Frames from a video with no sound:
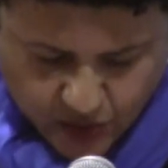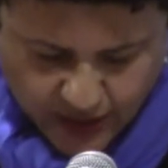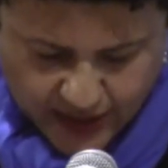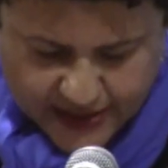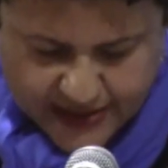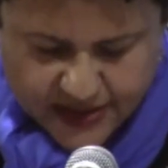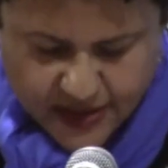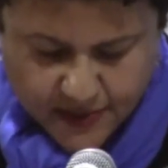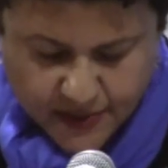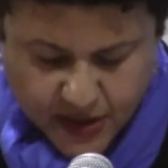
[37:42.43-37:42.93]

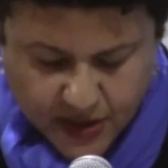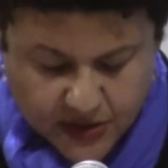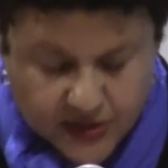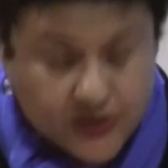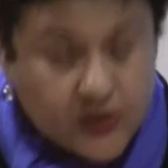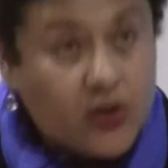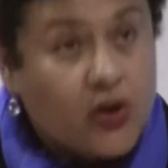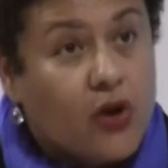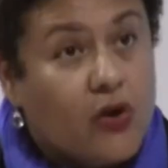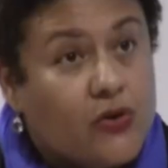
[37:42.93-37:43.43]
writes
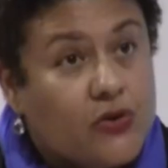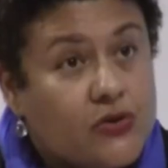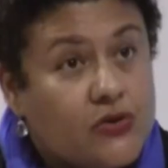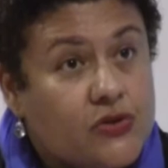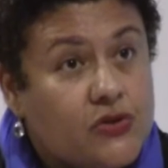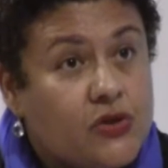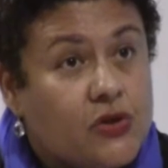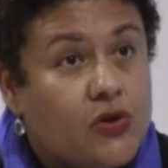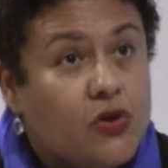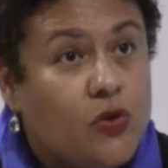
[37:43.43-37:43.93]
amongst the
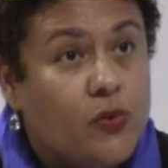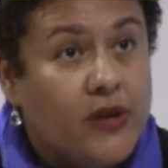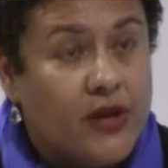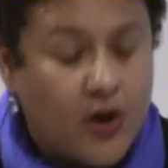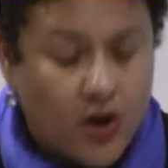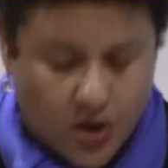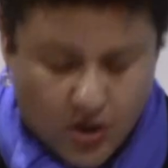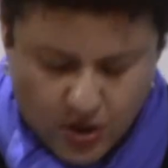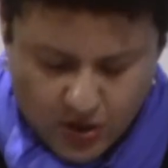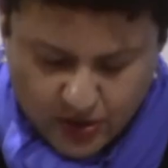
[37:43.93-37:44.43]
ghosts who we
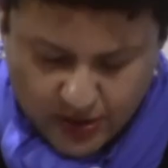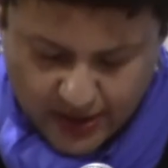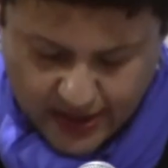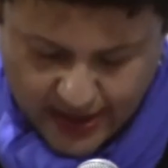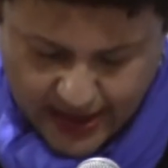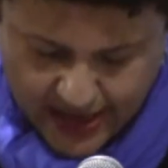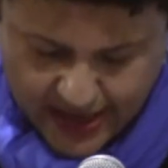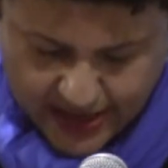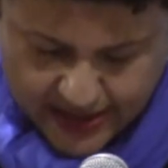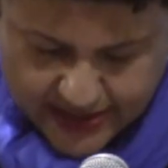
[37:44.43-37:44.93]
call
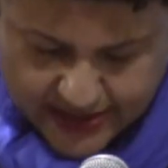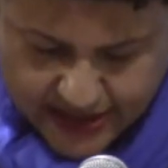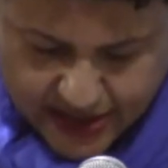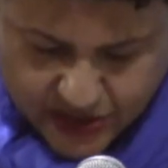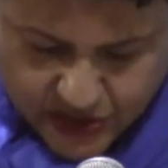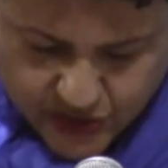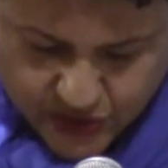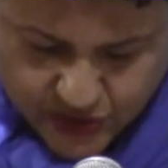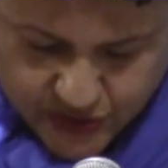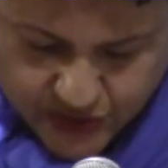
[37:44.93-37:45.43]

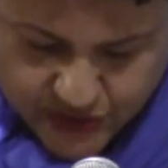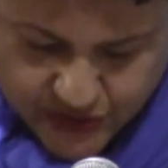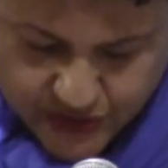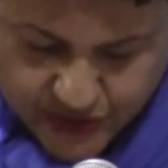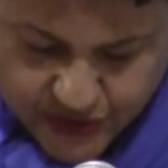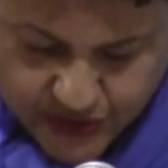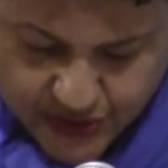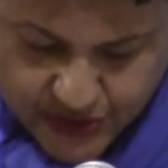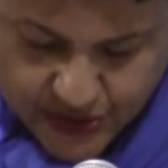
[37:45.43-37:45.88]
ancestors.